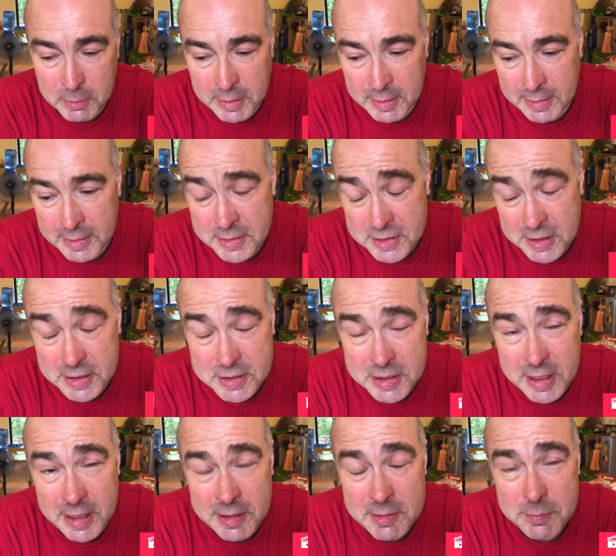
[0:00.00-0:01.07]
and since
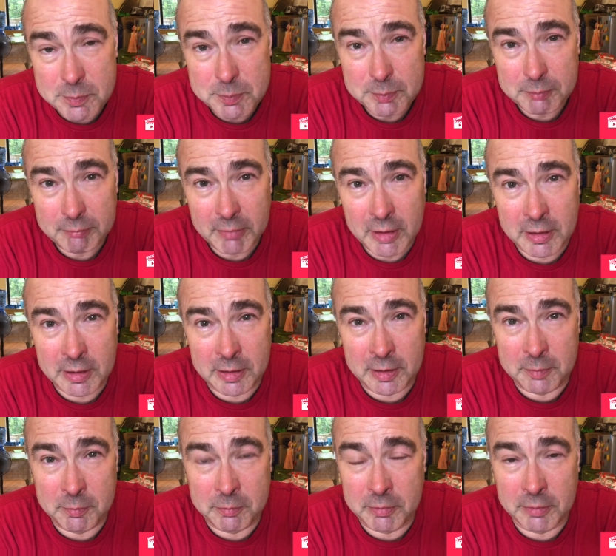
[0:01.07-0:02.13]
then,
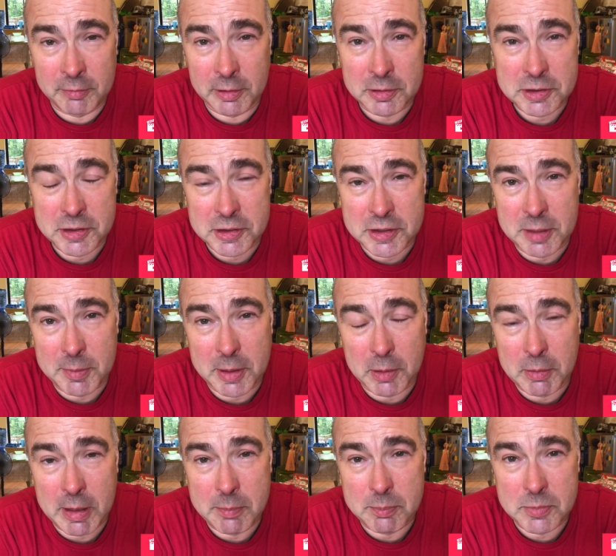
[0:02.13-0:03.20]
lost the stomach
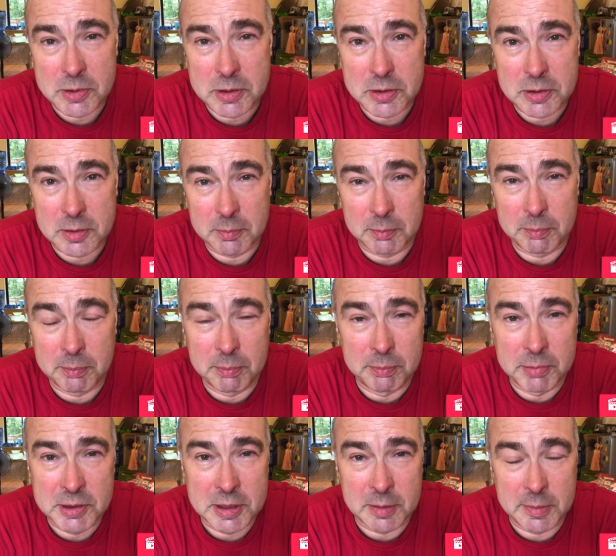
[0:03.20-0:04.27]
cramps,
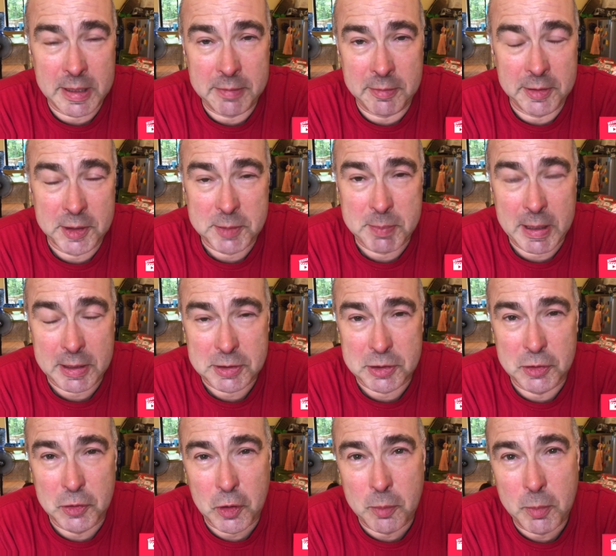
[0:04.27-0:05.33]
everything's back to
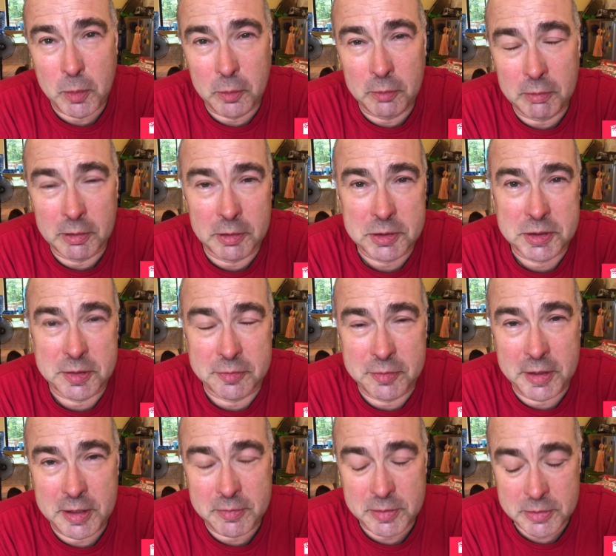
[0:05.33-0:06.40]
normal, lost the
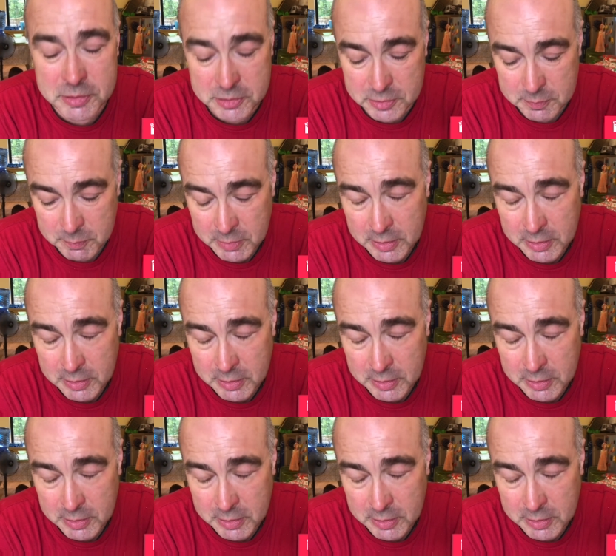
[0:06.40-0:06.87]
fevers.